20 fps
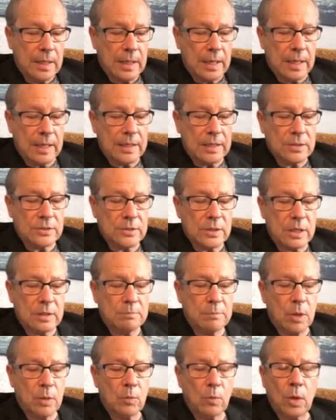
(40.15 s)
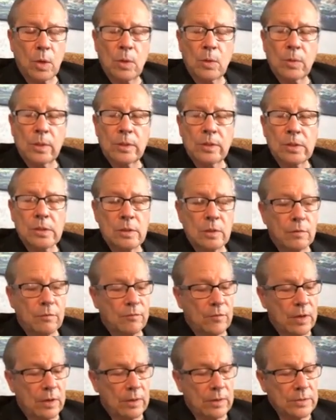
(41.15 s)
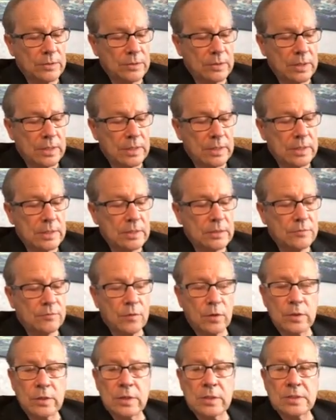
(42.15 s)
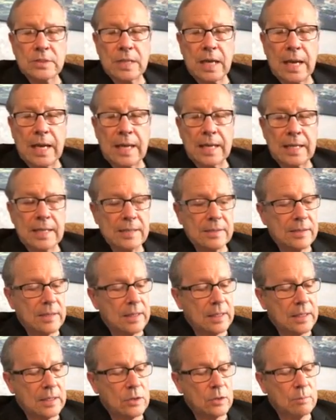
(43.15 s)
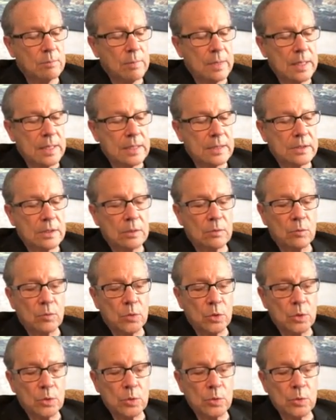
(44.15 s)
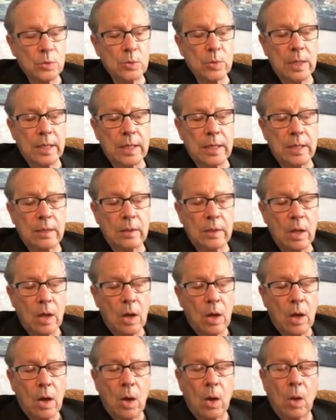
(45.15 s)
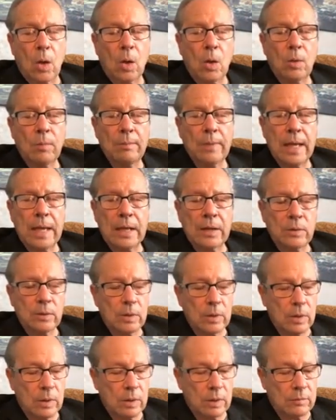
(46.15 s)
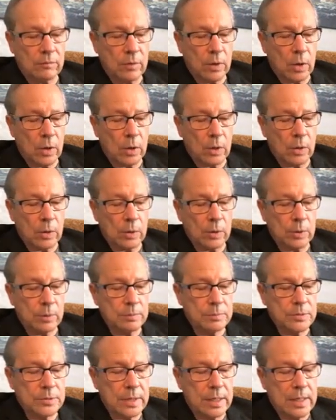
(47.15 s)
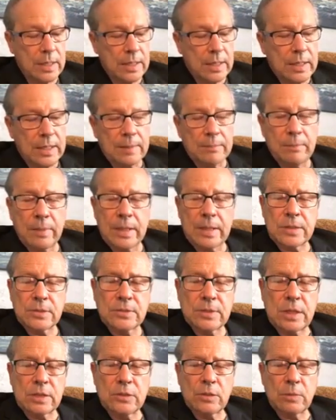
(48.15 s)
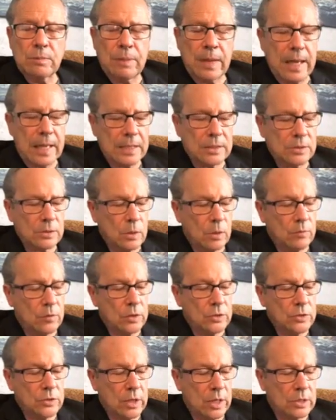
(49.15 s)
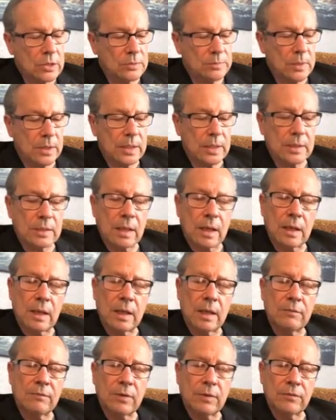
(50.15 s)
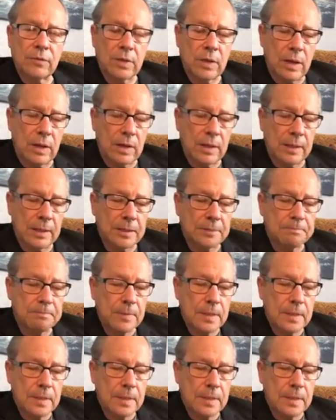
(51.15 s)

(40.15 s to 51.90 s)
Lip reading: And he said, "But woe unto you, Pharisees, for ye tithe and ye mint and rue and all manner of herbs. But he said, you pass over judgment and the love of God.